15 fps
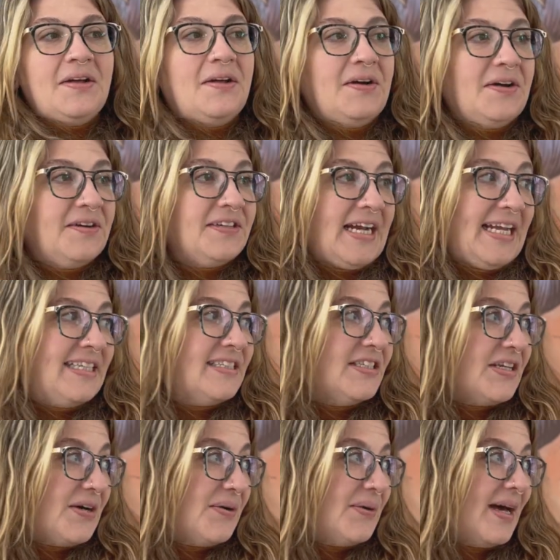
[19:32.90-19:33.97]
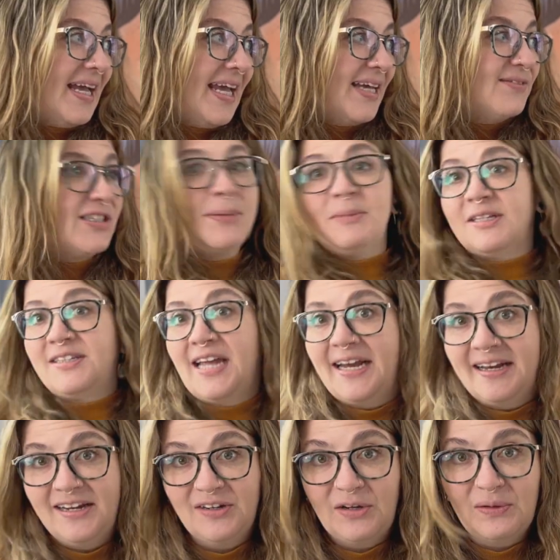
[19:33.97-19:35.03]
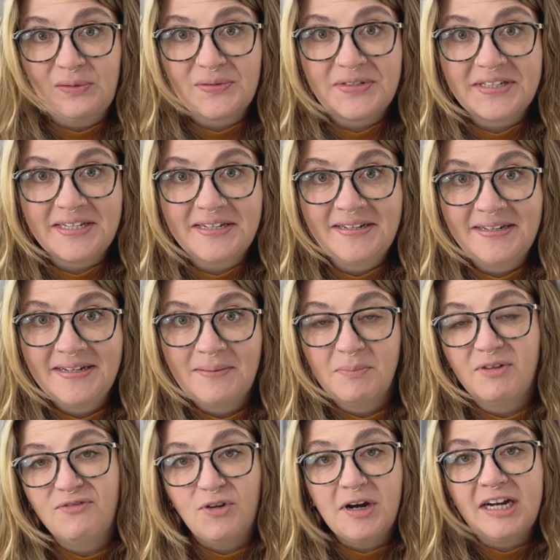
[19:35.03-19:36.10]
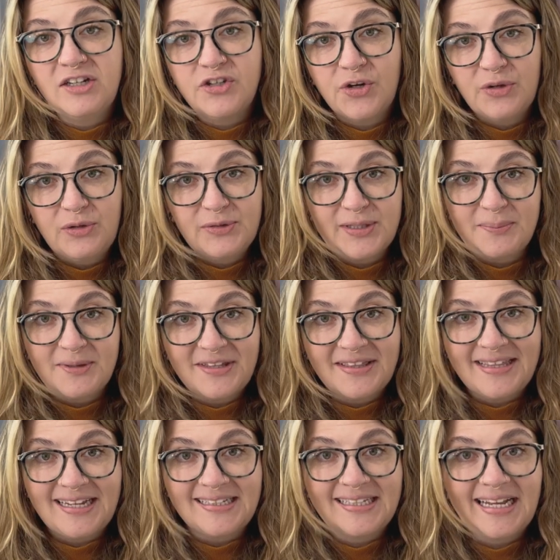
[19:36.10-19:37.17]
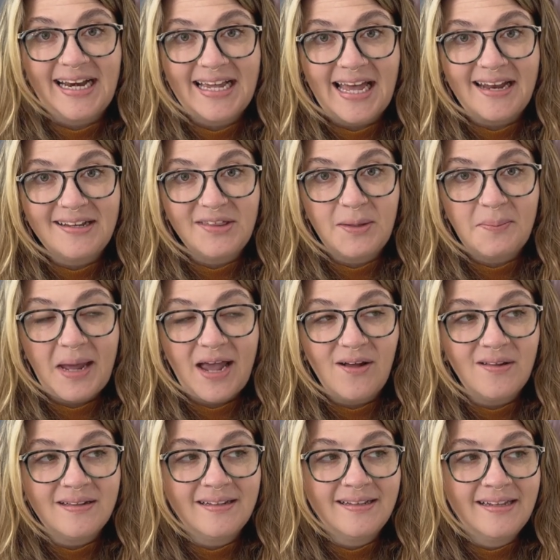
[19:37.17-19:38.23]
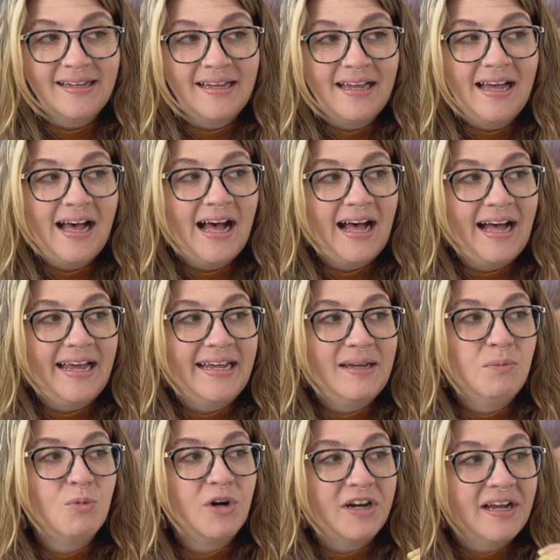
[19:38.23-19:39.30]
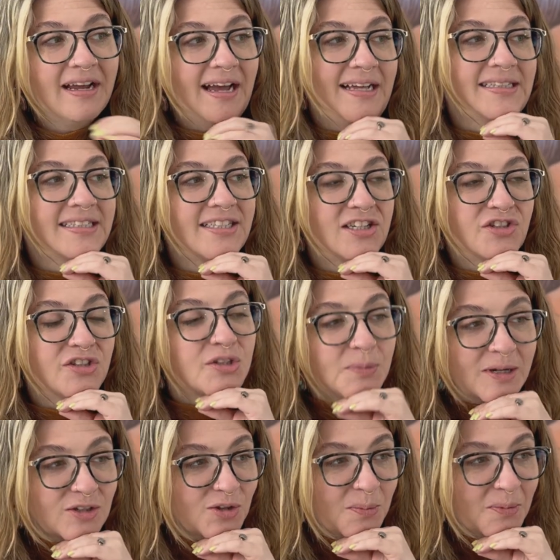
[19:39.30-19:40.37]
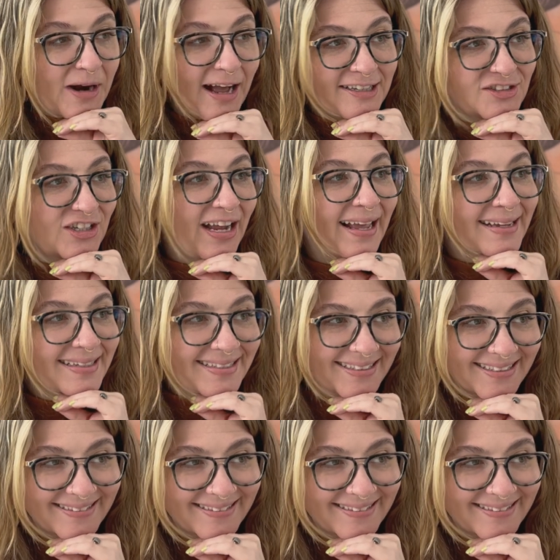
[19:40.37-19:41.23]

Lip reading: All right, so I have some exciting news. Before I show you some of the things that I got in the mail, I am working on such a special project.